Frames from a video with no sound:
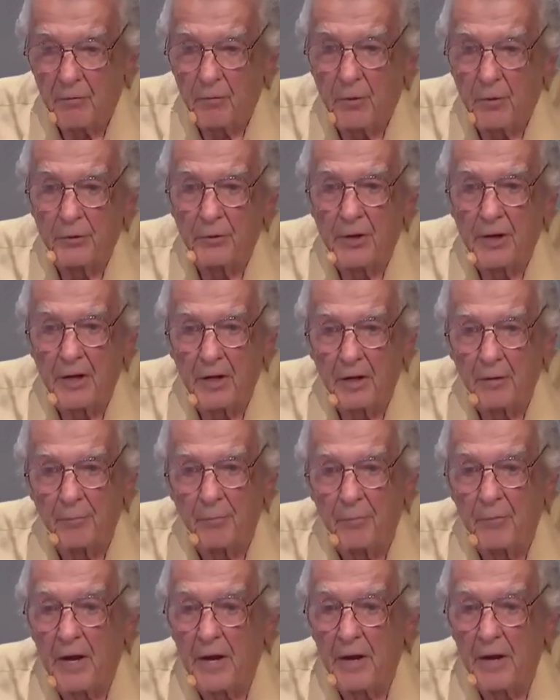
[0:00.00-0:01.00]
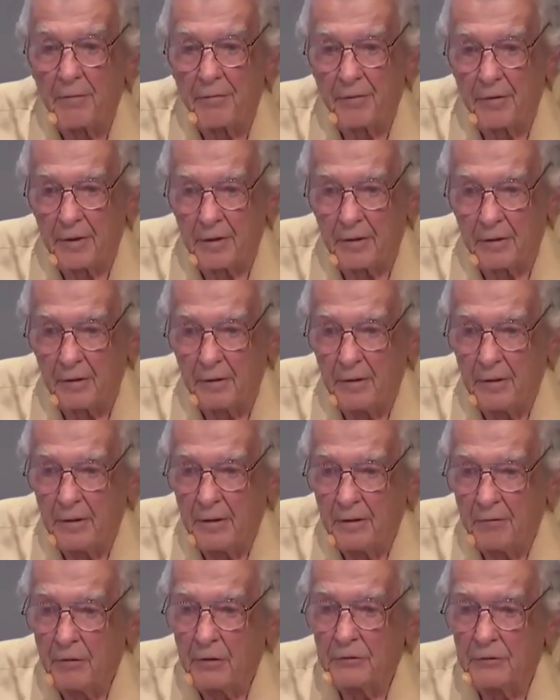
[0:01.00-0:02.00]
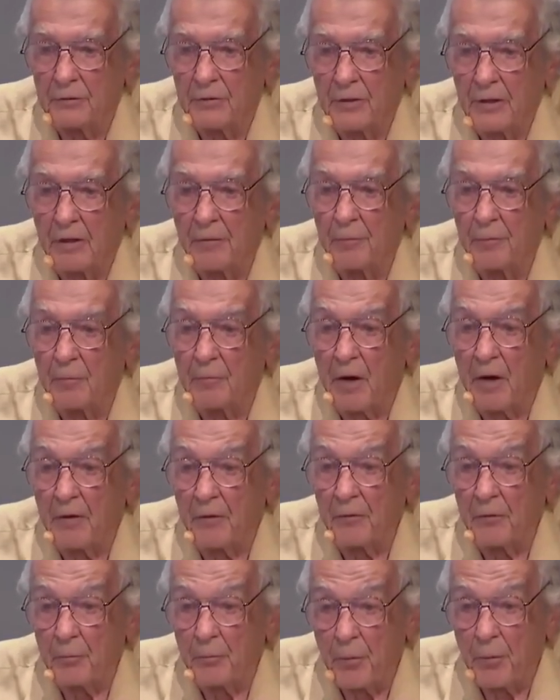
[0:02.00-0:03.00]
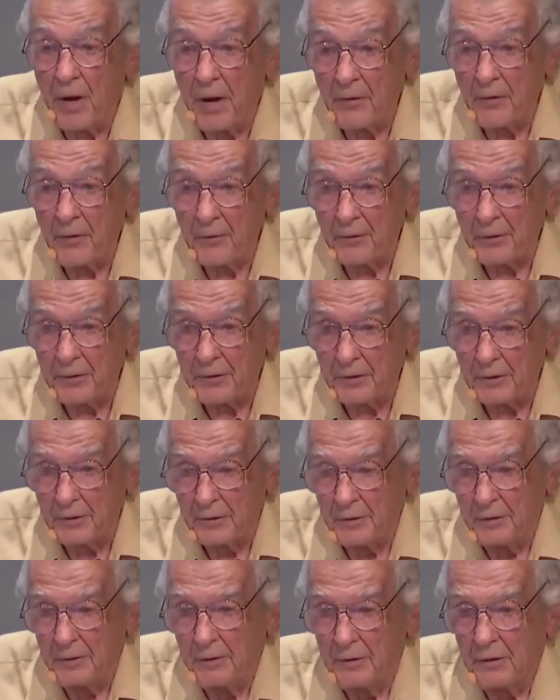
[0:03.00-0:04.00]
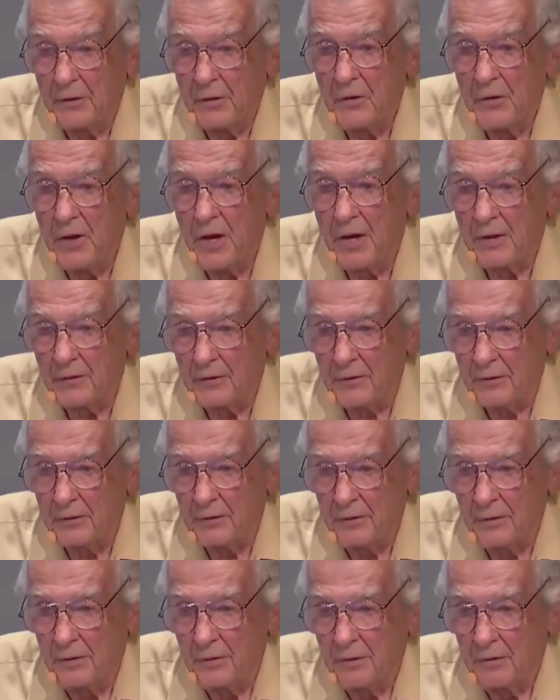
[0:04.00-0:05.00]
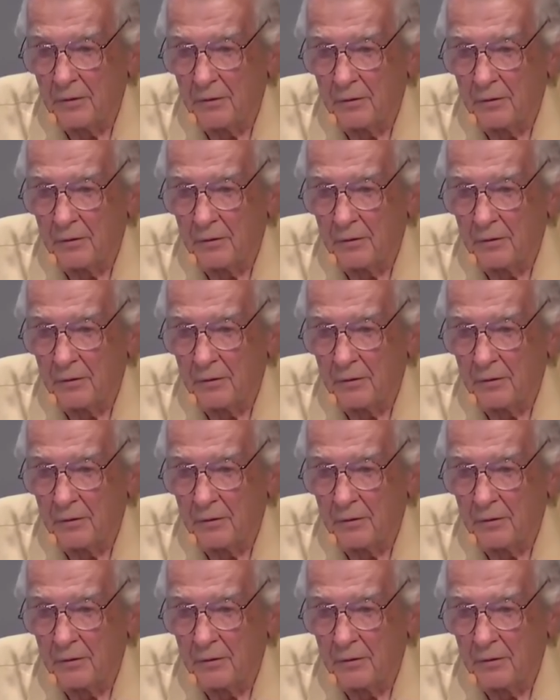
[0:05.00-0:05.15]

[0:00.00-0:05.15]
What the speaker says: If we want to help Africa, we should help them out of poverty, not,